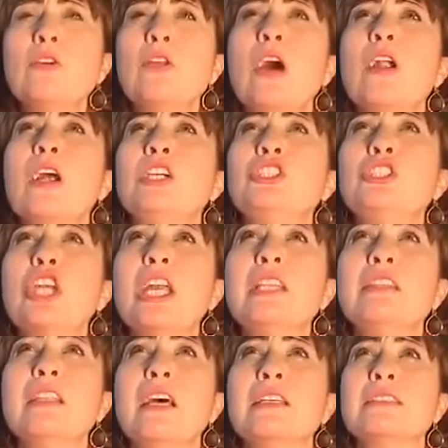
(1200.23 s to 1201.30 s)
on our
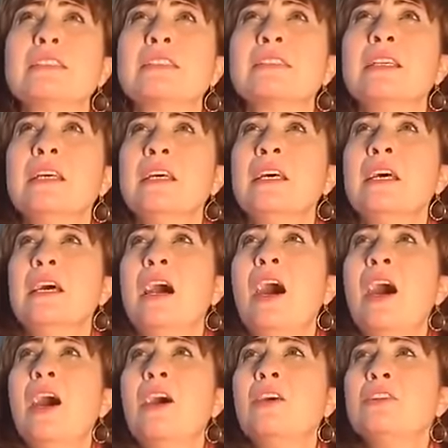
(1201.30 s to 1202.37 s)
agendas,
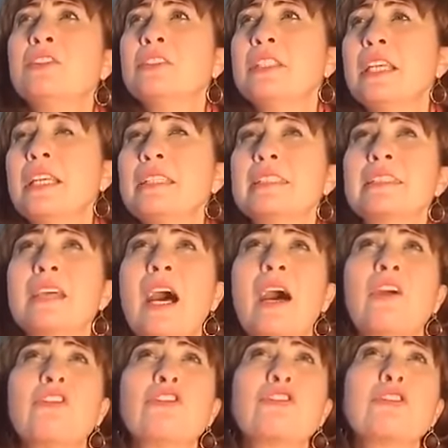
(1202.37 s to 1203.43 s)
our this,
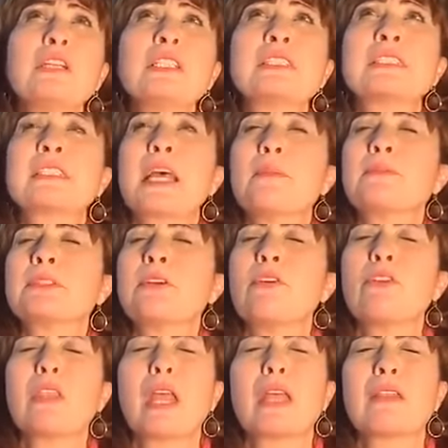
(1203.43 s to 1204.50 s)
our three steps or
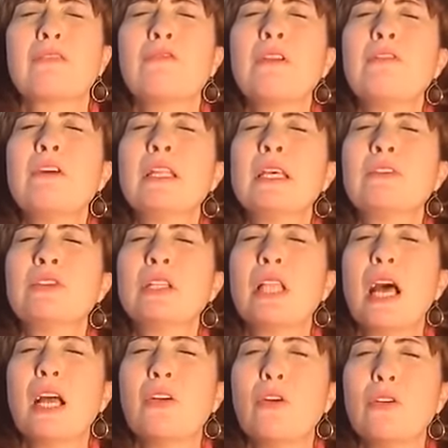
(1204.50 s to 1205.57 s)
that. We wanna
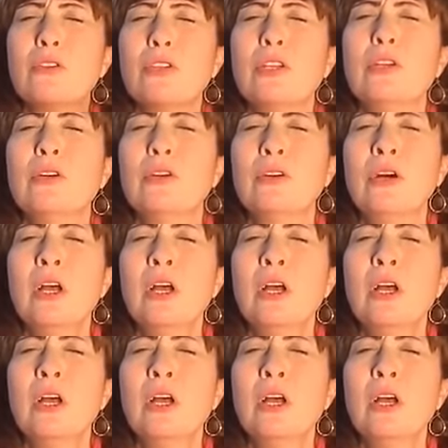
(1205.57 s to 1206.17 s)
rely on you,